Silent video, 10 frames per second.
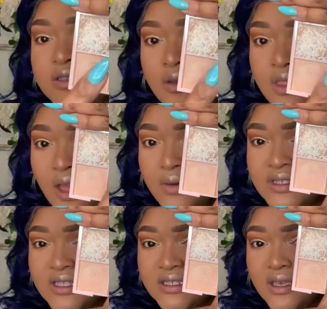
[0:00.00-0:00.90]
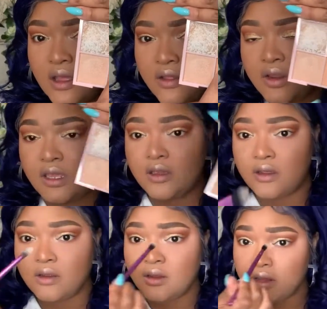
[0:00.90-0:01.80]
So that was this color
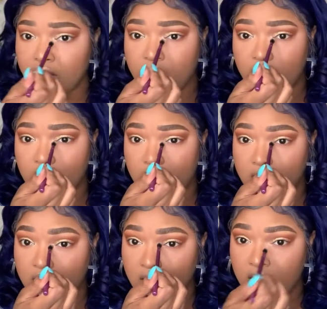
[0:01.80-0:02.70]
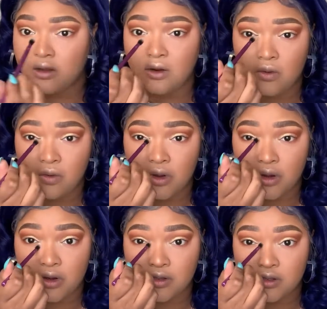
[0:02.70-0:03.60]
here on the inner
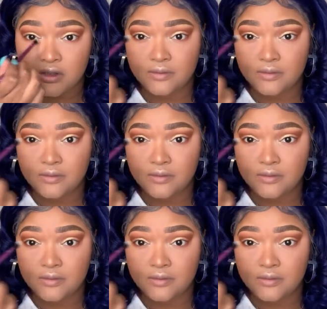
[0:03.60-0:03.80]
corners.